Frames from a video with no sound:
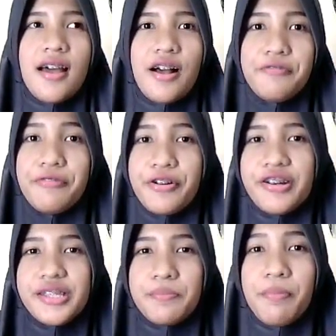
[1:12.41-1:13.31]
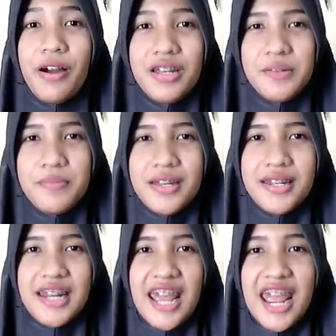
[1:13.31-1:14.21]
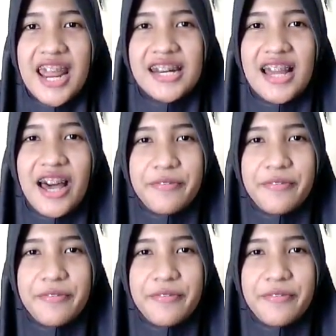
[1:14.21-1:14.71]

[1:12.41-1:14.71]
I'm very disappointed and